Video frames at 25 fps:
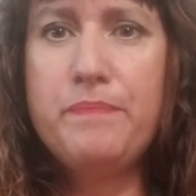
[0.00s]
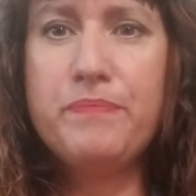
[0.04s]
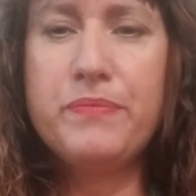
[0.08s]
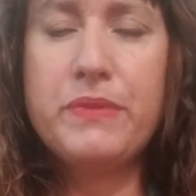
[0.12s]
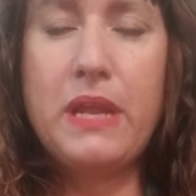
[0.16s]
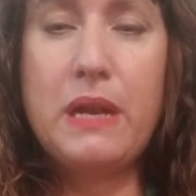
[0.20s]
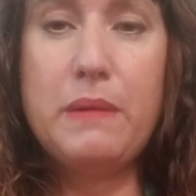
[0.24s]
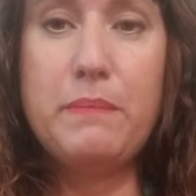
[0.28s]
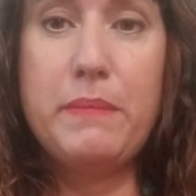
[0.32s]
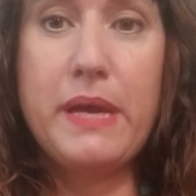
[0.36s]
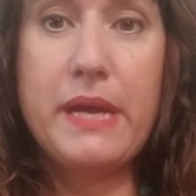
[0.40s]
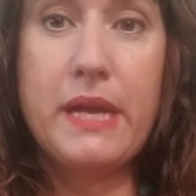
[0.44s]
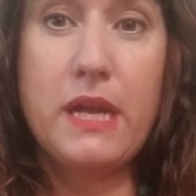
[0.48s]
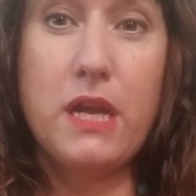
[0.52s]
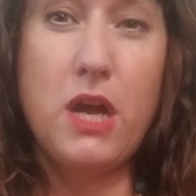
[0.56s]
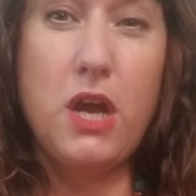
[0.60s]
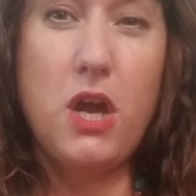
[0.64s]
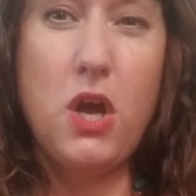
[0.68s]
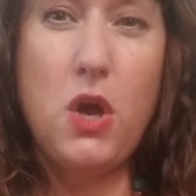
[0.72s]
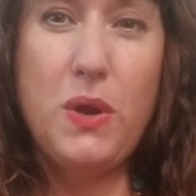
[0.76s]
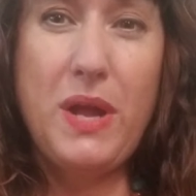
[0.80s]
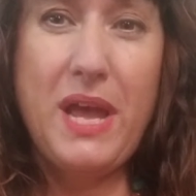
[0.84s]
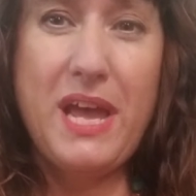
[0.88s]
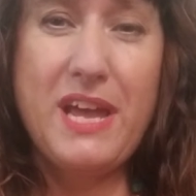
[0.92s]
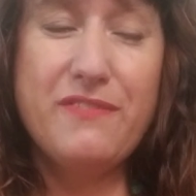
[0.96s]
And I'm like,
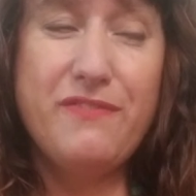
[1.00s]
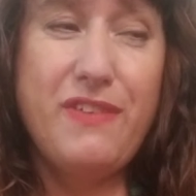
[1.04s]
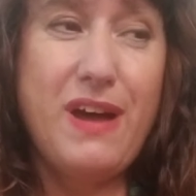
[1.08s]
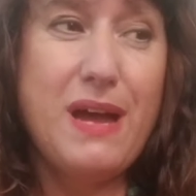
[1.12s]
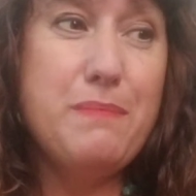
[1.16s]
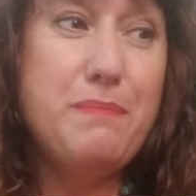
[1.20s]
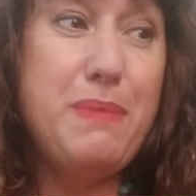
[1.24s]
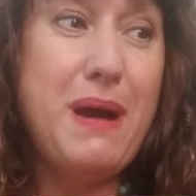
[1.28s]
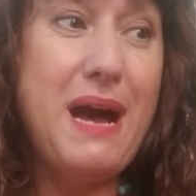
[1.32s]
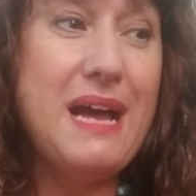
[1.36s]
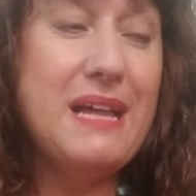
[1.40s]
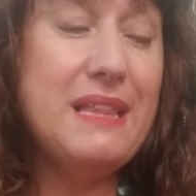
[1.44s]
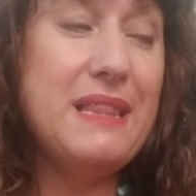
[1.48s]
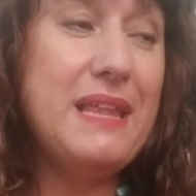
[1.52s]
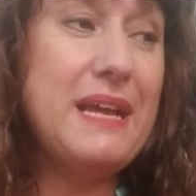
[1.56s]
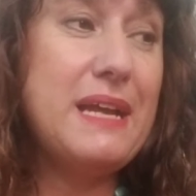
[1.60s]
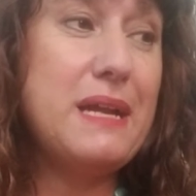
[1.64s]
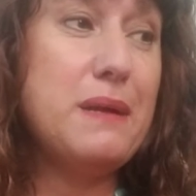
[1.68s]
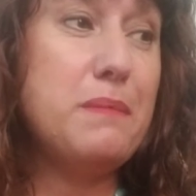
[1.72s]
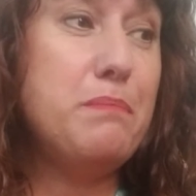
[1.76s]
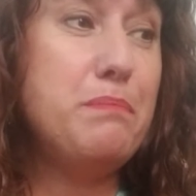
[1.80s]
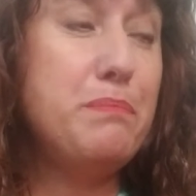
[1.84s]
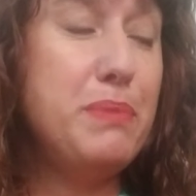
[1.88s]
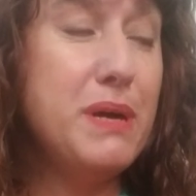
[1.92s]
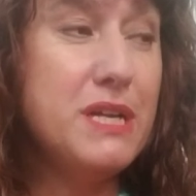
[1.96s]
okay, if I buy like a
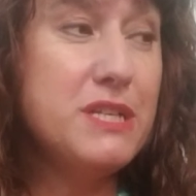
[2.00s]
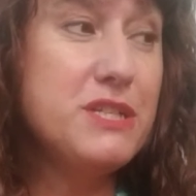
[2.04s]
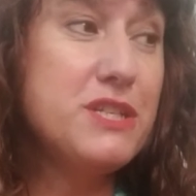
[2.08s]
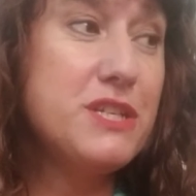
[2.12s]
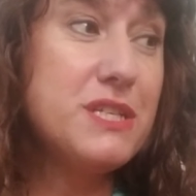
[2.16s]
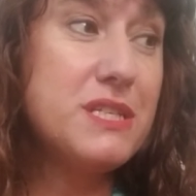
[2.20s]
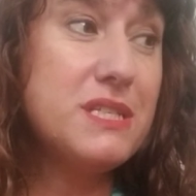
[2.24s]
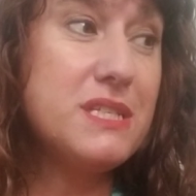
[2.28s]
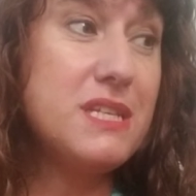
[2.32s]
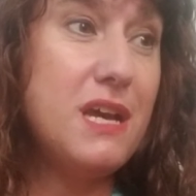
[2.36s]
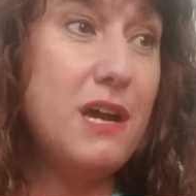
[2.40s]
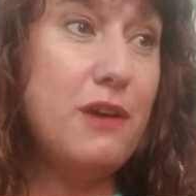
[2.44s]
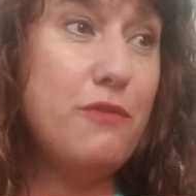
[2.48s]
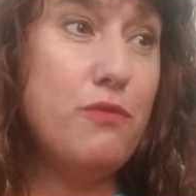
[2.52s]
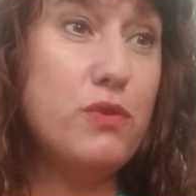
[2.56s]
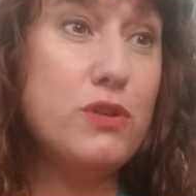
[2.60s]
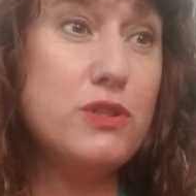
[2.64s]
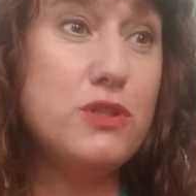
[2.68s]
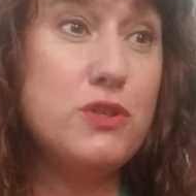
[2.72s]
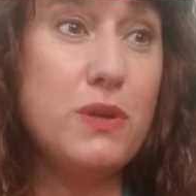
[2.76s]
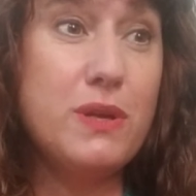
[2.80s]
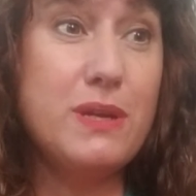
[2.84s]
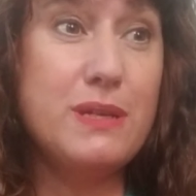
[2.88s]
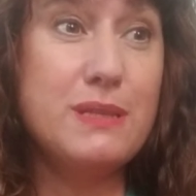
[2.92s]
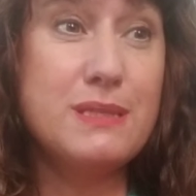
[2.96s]
bunch of stuff, would
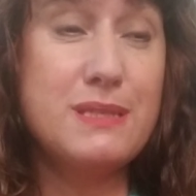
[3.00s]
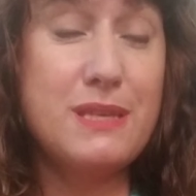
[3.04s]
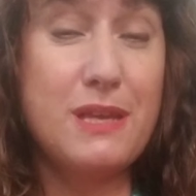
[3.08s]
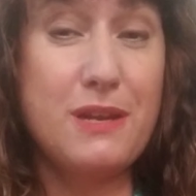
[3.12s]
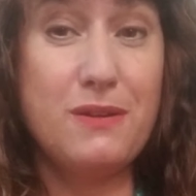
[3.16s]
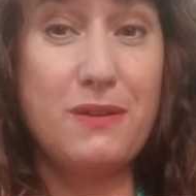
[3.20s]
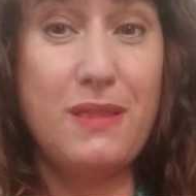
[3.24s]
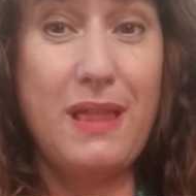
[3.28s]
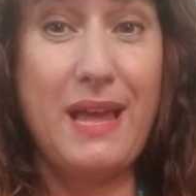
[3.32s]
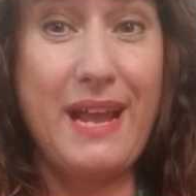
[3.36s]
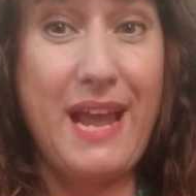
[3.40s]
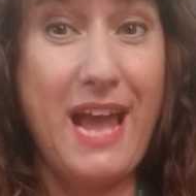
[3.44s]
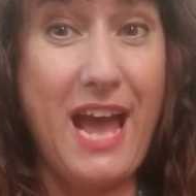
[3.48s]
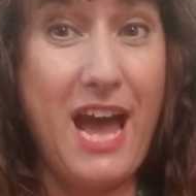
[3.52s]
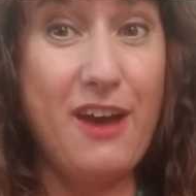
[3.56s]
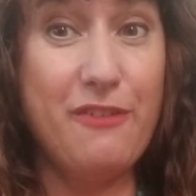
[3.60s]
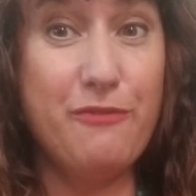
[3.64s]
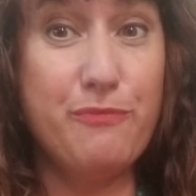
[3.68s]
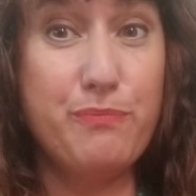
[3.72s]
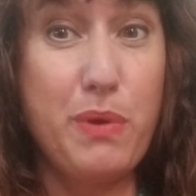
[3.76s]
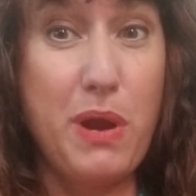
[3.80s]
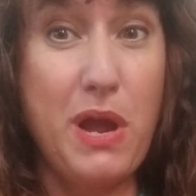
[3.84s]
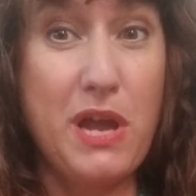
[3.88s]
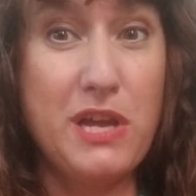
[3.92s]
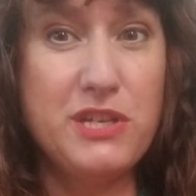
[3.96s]
you consider like half
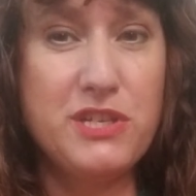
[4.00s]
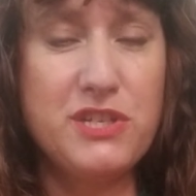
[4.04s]
price?